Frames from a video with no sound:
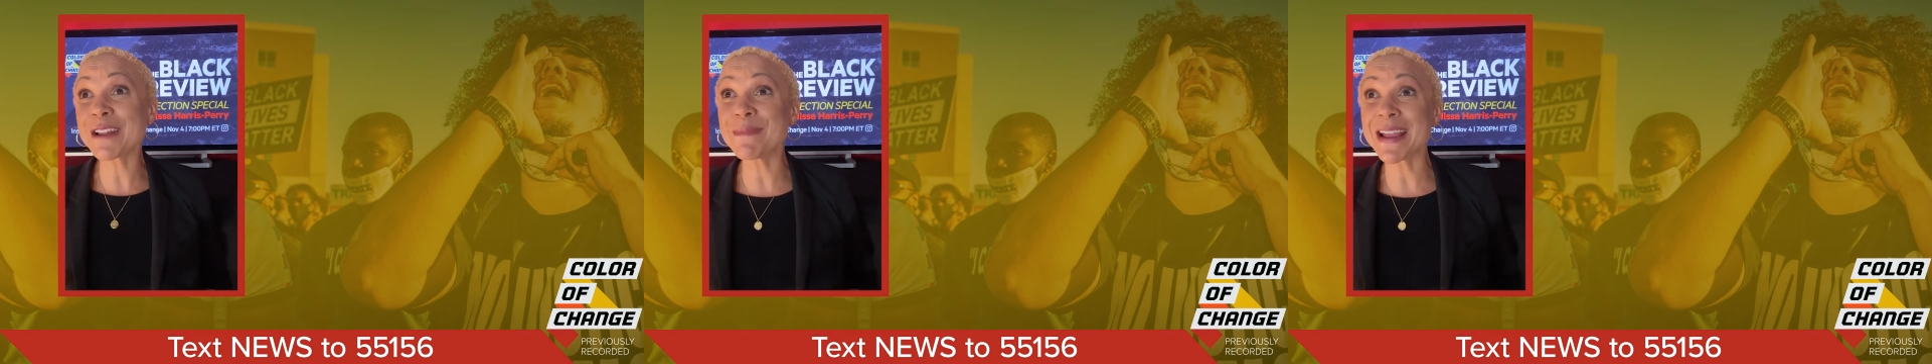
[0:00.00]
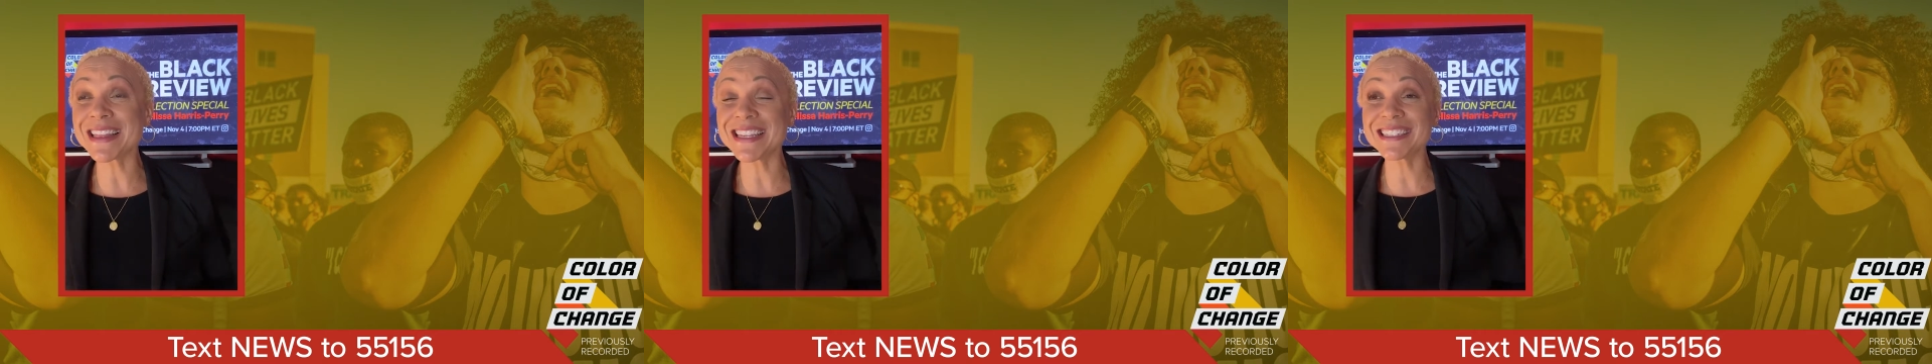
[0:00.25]

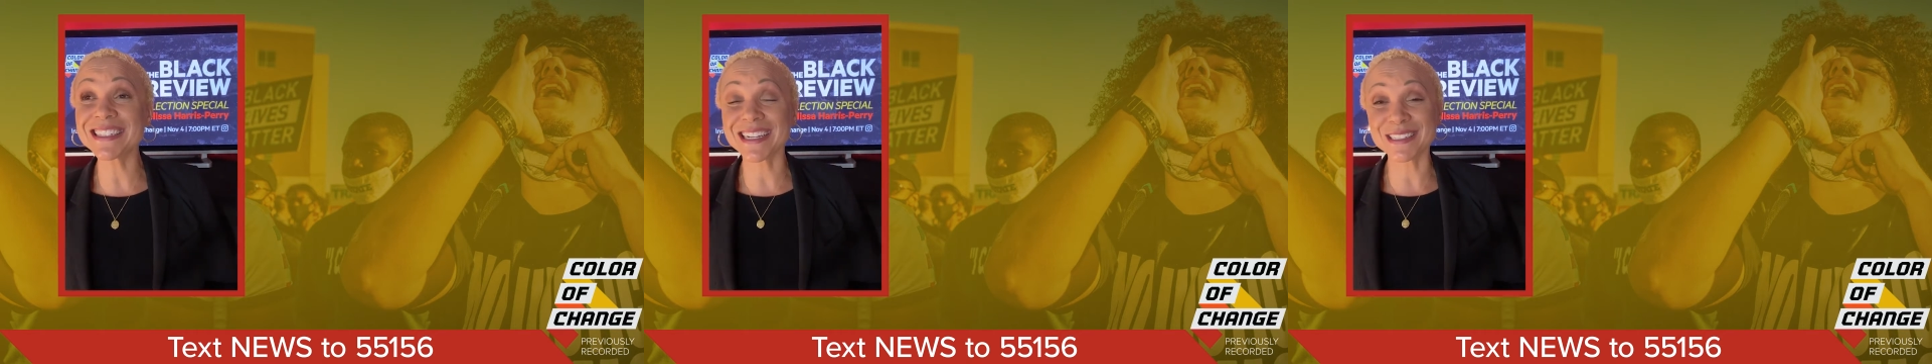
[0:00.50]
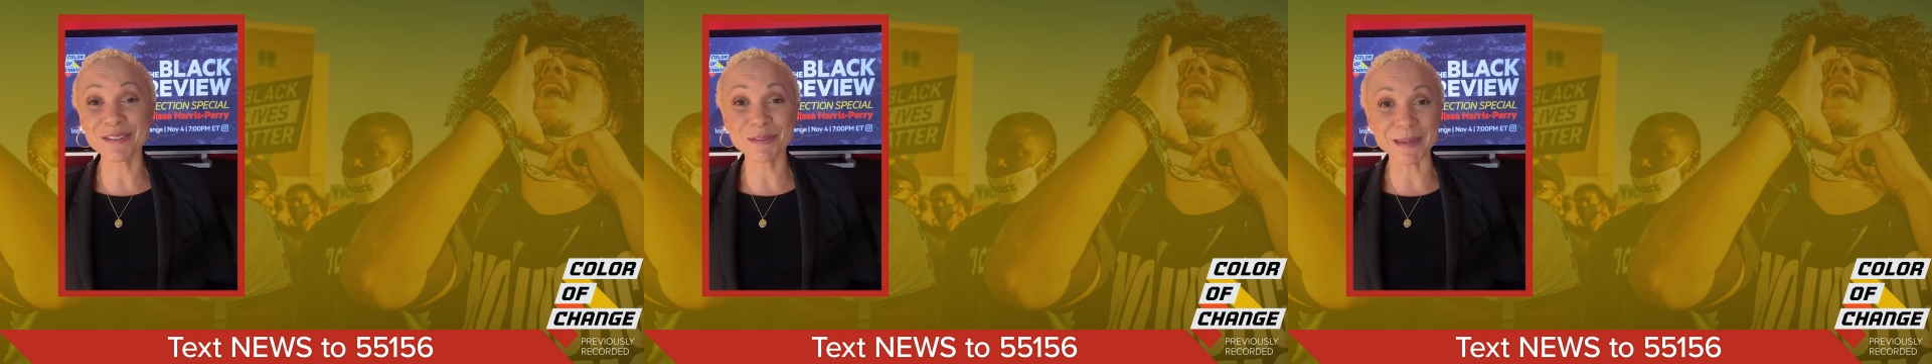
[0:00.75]
make these
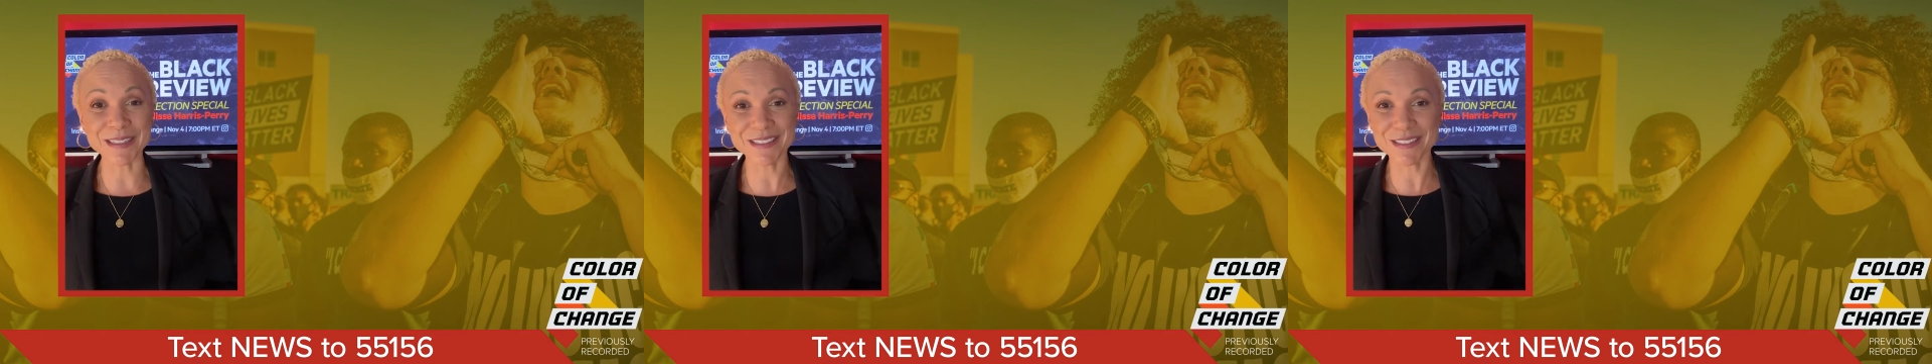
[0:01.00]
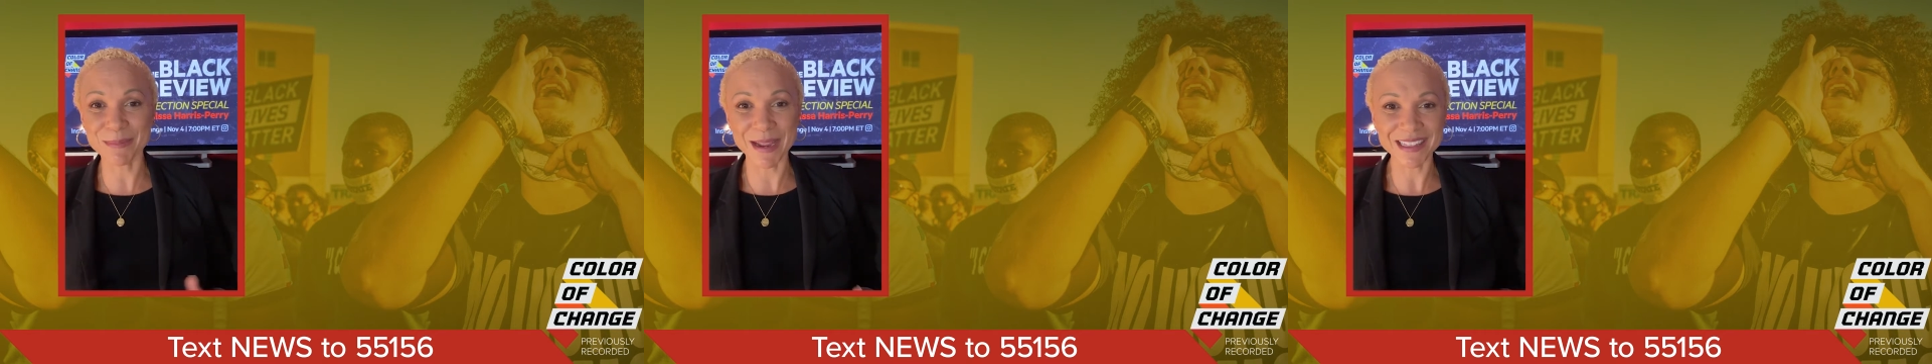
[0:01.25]
kinds of
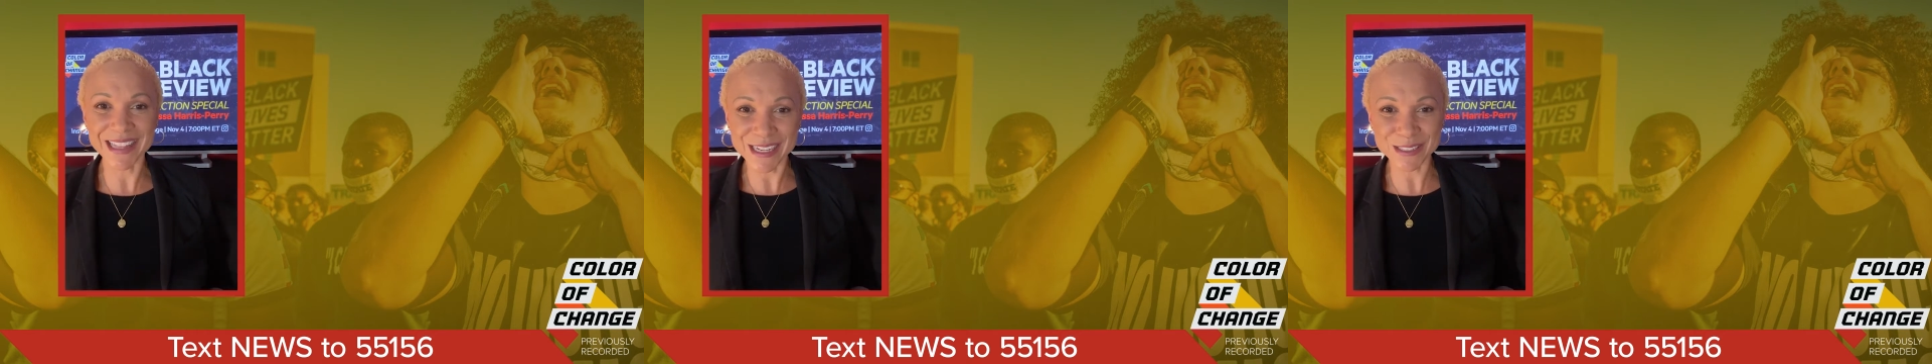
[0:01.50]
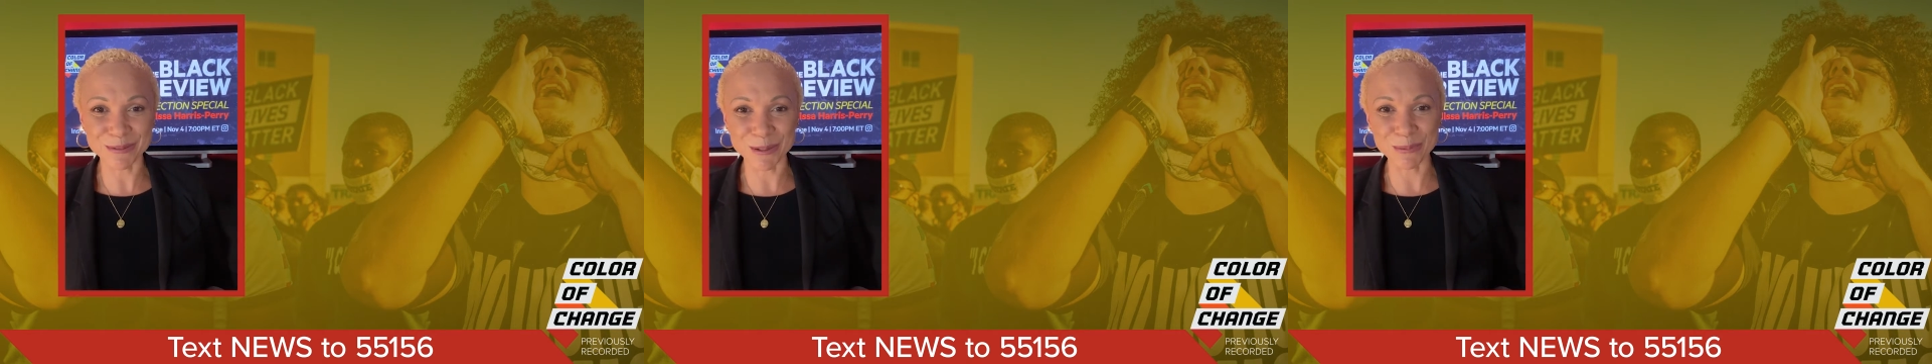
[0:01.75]
spaces in my
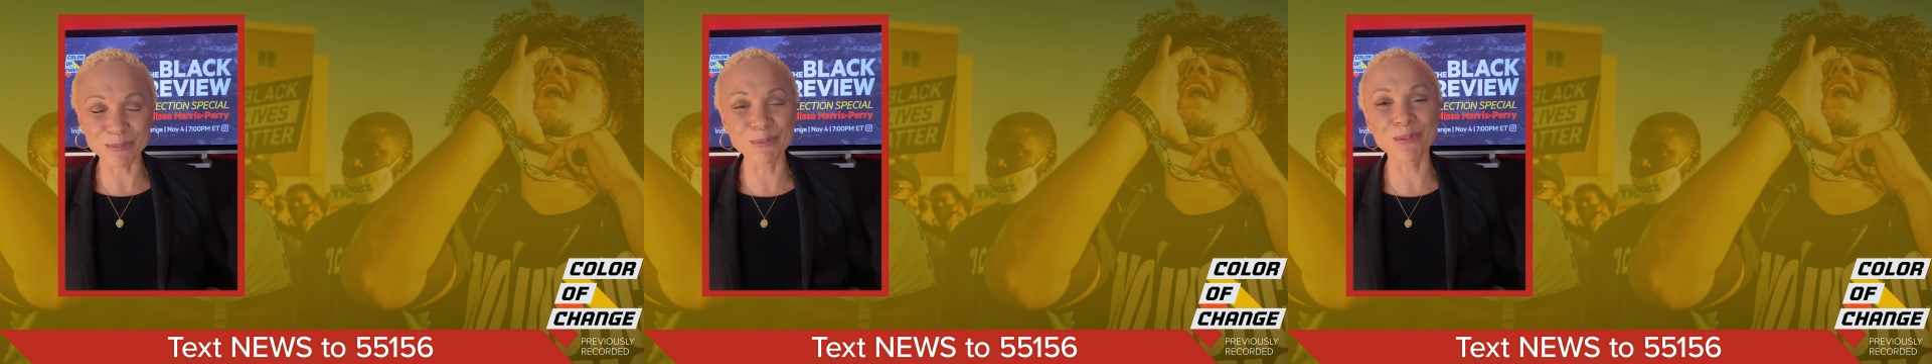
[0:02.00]
classroom,